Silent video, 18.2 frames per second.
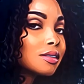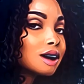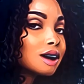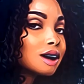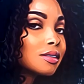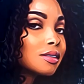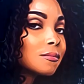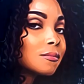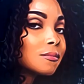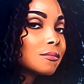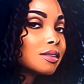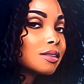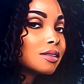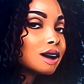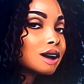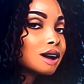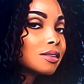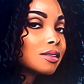but you
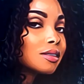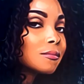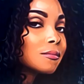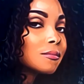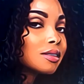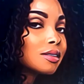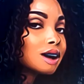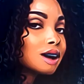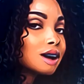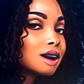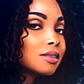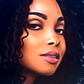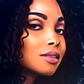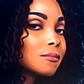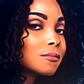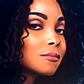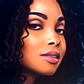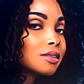might be my kind of
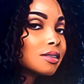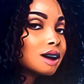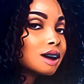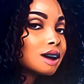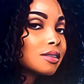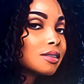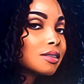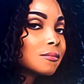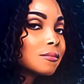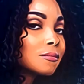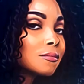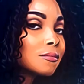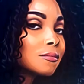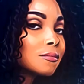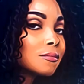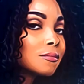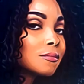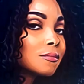people, honey. Because let me
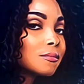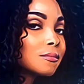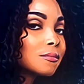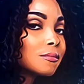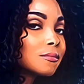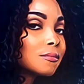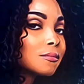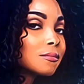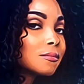tell you something.